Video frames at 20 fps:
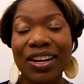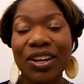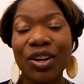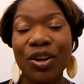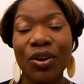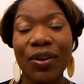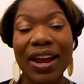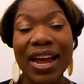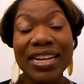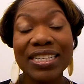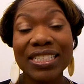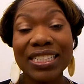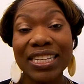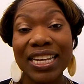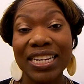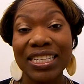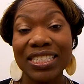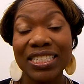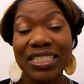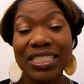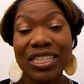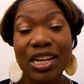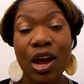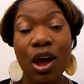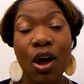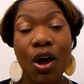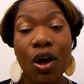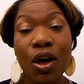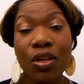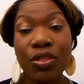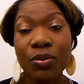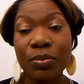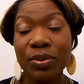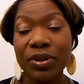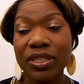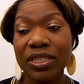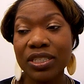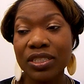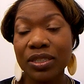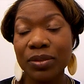once again,
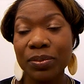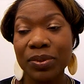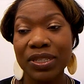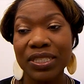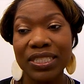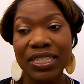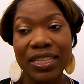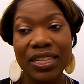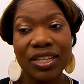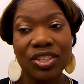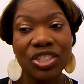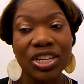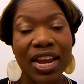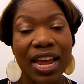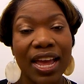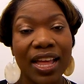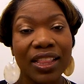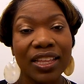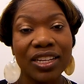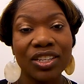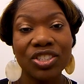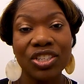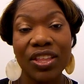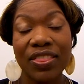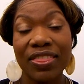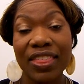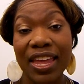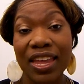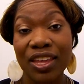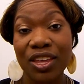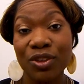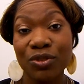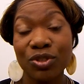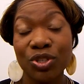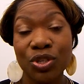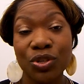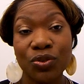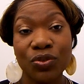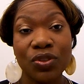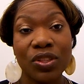congratulations to all the participants in the
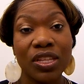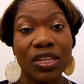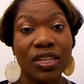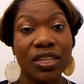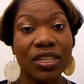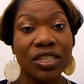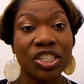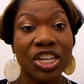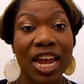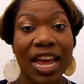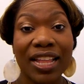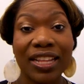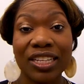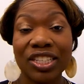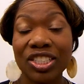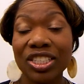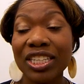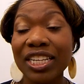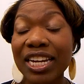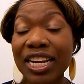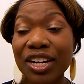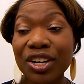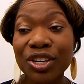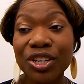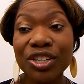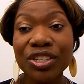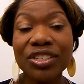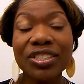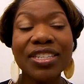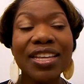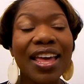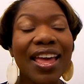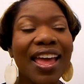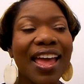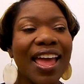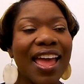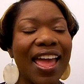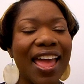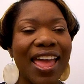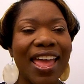challenge, and thank you to the challenge
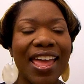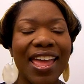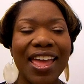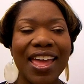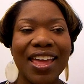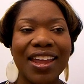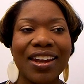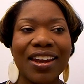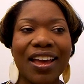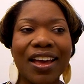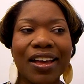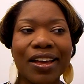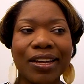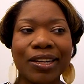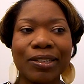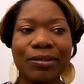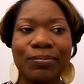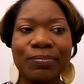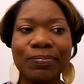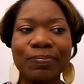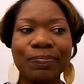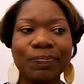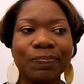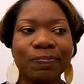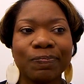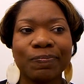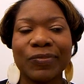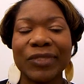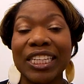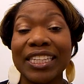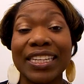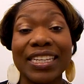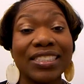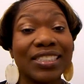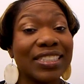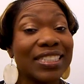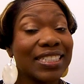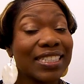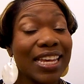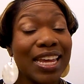leaders. And
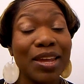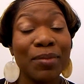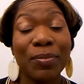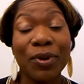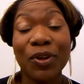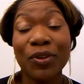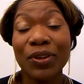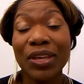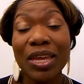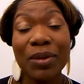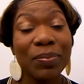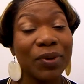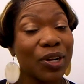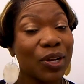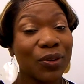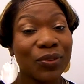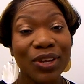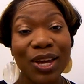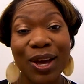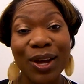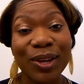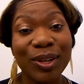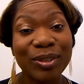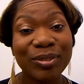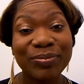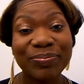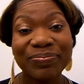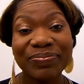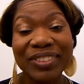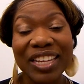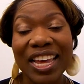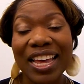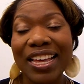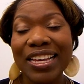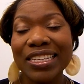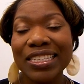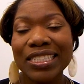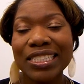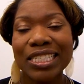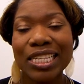let's just keep on keeping on,
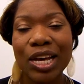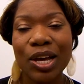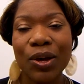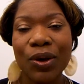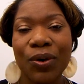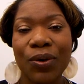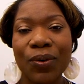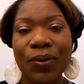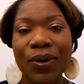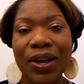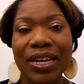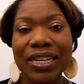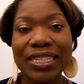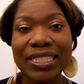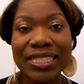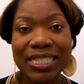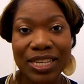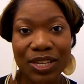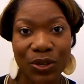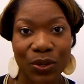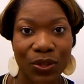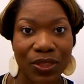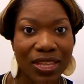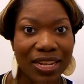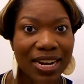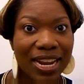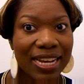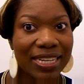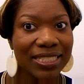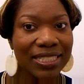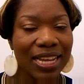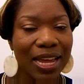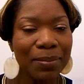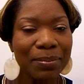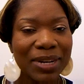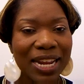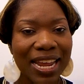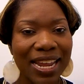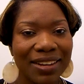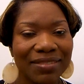y'all. So
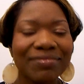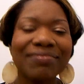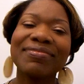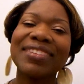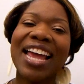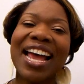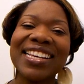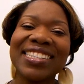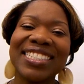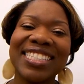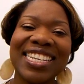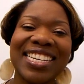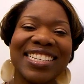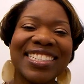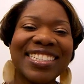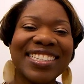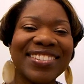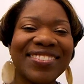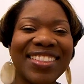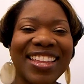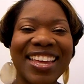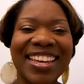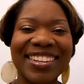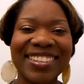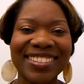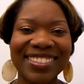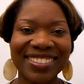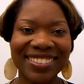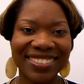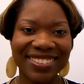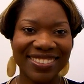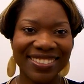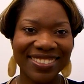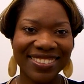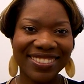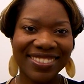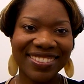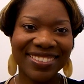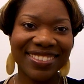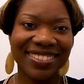until the next update, I'll see you
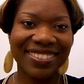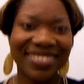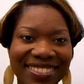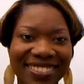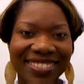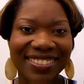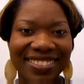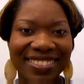soon then.